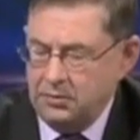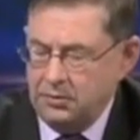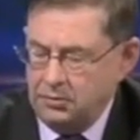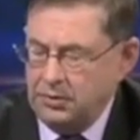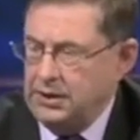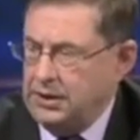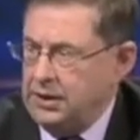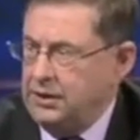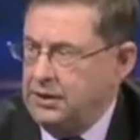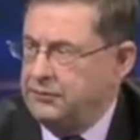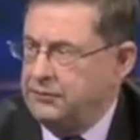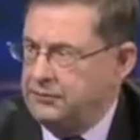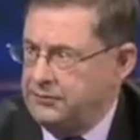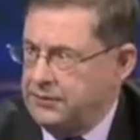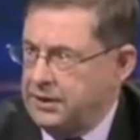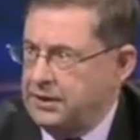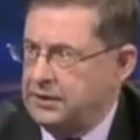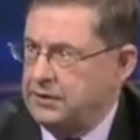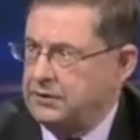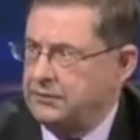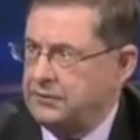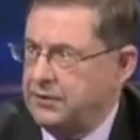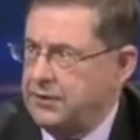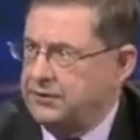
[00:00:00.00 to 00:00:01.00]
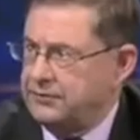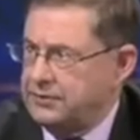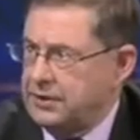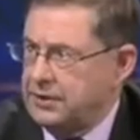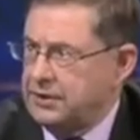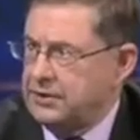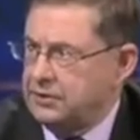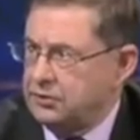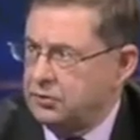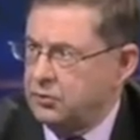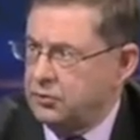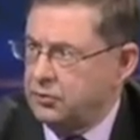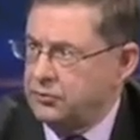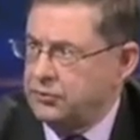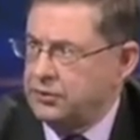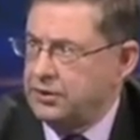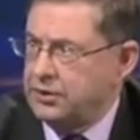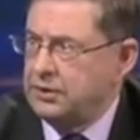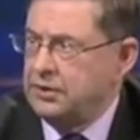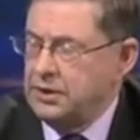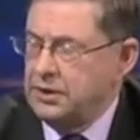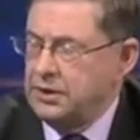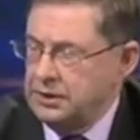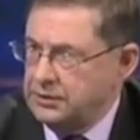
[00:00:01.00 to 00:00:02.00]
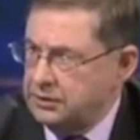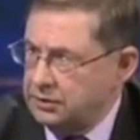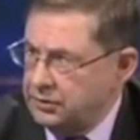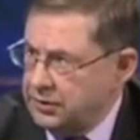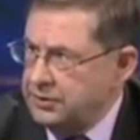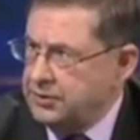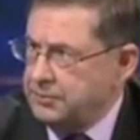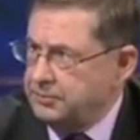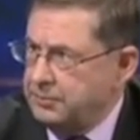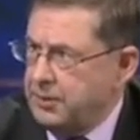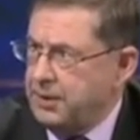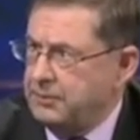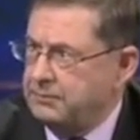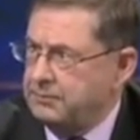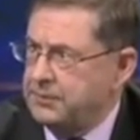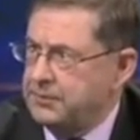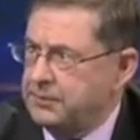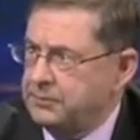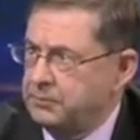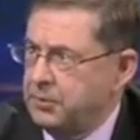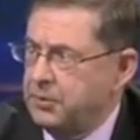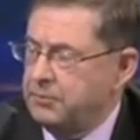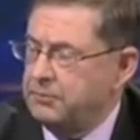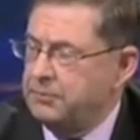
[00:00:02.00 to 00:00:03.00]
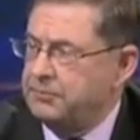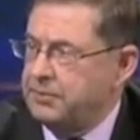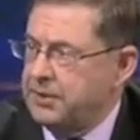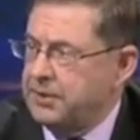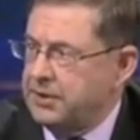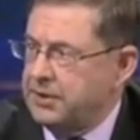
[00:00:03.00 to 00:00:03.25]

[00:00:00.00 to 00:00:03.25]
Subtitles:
we have taken a very steady course here. There is a problem at the moment.